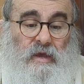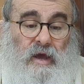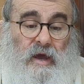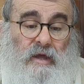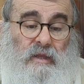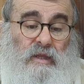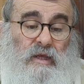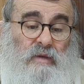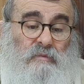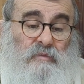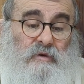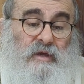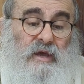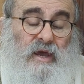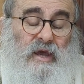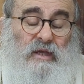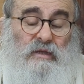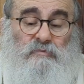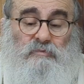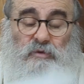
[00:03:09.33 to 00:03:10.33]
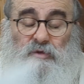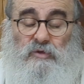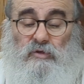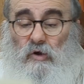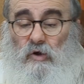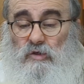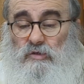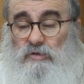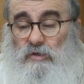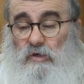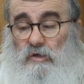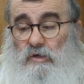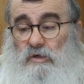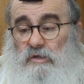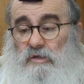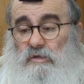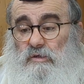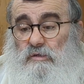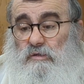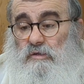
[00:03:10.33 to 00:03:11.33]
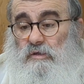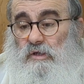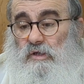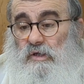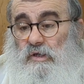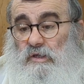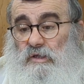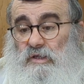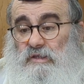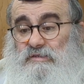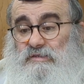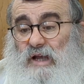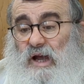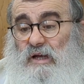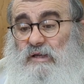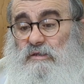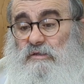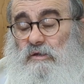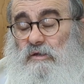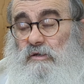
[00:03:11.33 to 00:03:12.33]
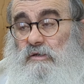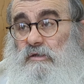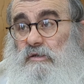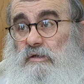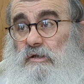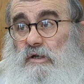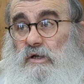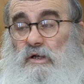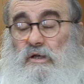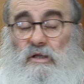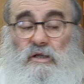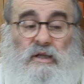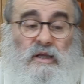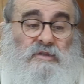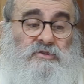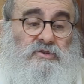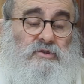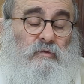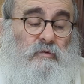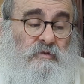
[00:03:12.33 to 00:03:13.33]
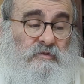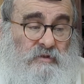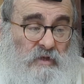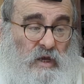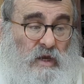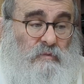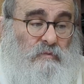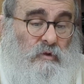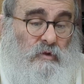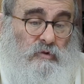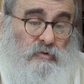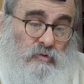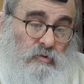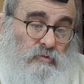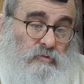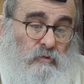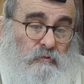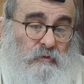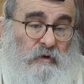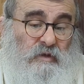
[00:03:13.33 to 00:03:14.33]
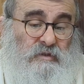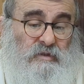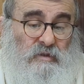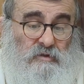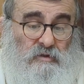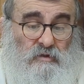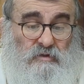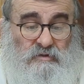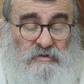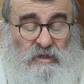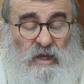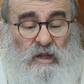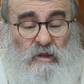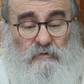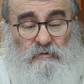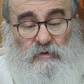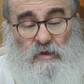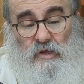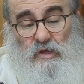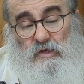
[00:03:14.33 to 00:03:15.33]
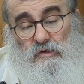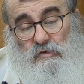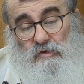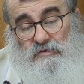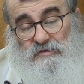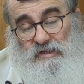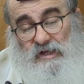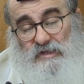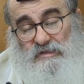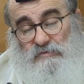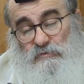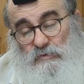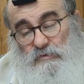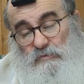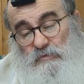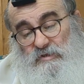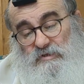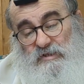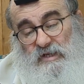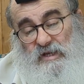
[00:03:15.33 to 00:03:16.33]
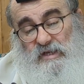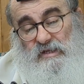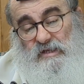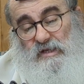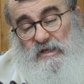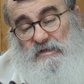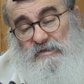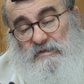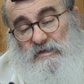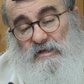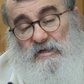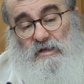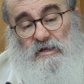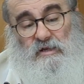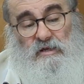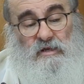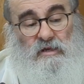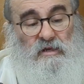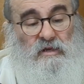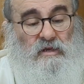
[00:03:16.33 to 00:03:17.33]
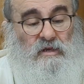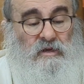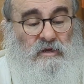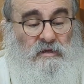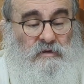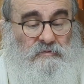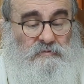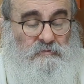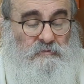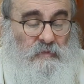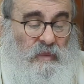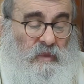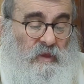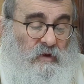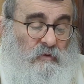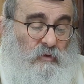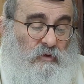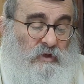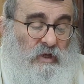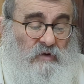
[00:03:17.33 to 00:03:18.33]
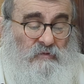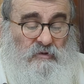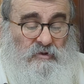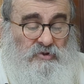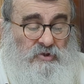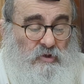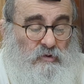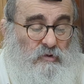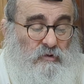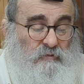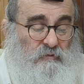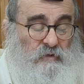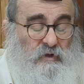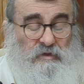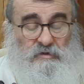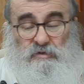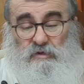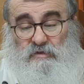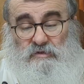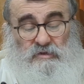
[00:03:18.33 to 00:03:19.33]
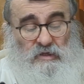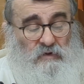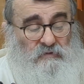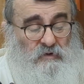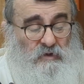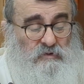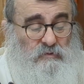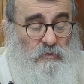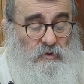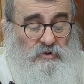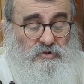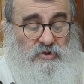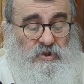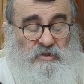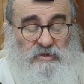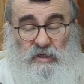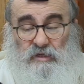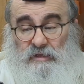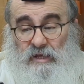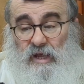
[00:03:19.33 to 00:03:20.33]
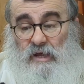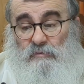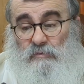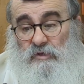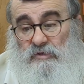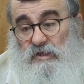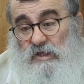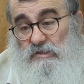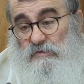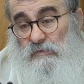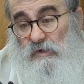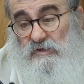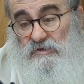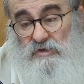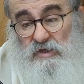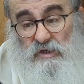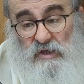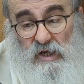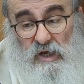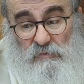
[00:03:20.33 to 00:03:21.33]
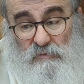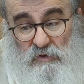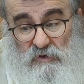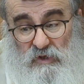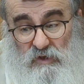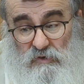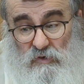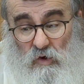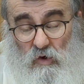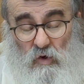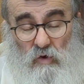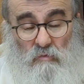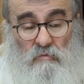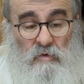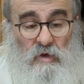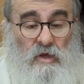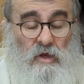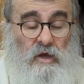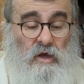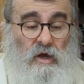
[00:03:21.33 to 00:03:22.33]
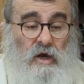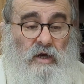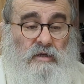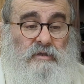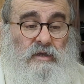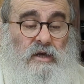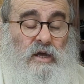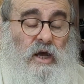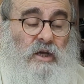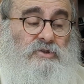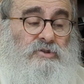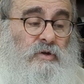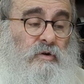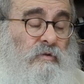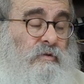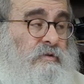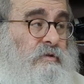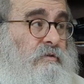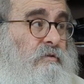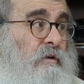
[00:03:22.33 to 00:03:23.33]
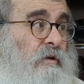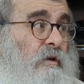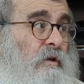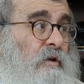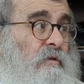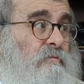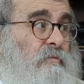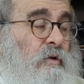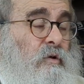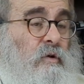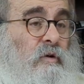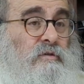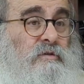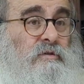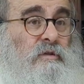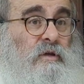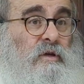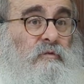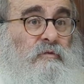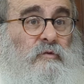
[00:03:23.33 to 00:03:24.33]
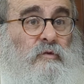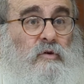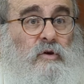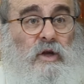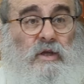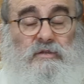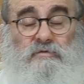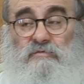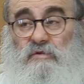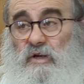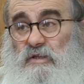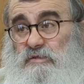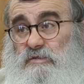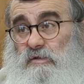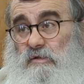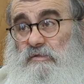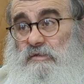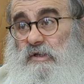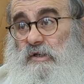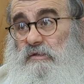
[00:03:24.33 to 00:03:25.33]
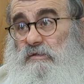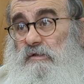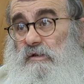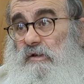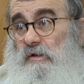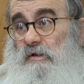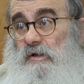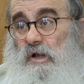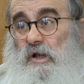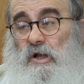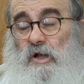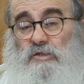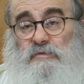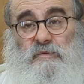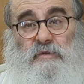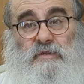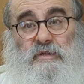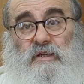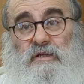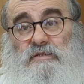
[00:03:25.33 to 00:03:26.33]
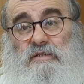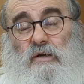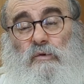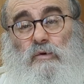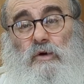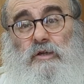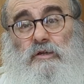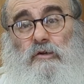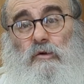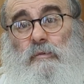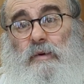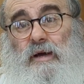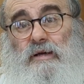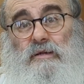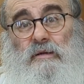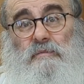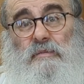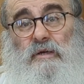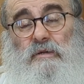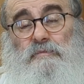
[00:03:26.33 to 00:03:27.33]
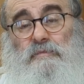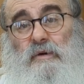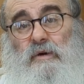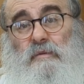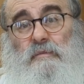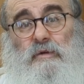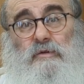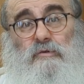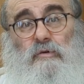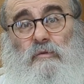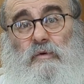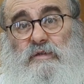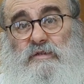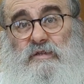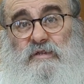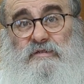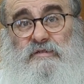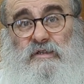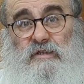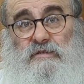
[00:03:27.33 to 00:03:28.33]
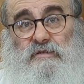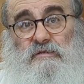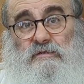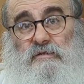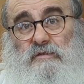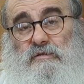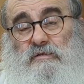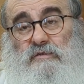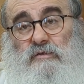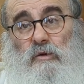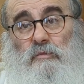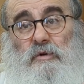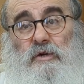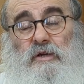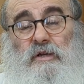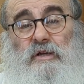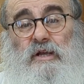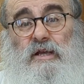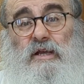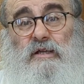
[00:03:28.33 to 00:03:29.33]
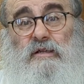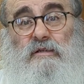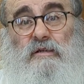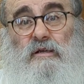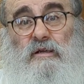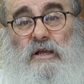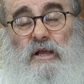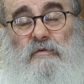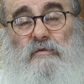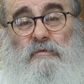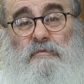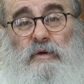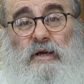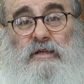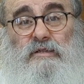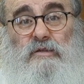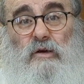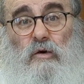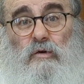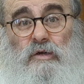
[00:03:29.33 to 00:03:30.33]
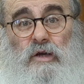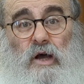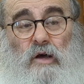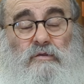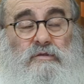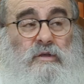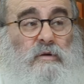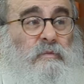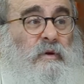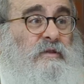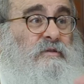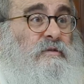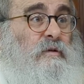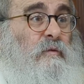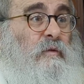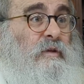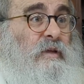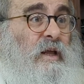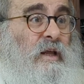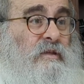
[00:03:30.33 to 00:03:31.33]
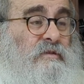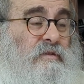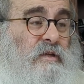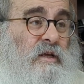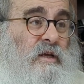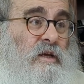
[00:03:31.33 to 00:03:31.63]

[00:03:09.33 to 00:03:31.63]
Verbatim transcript: Elim ken biyodoi lesaknoi, unless she was able to, to fix it herself, because that's what we're saying is, uh, whatever she could fix herself. She's a neman. that's why she's neman at home on the kashrus, because if you can't trust her, then a husband going to say, "Where did you buy the meat? Bring me two witnesses." Uh, nobody going to eat even by his own house or uh, by someone else.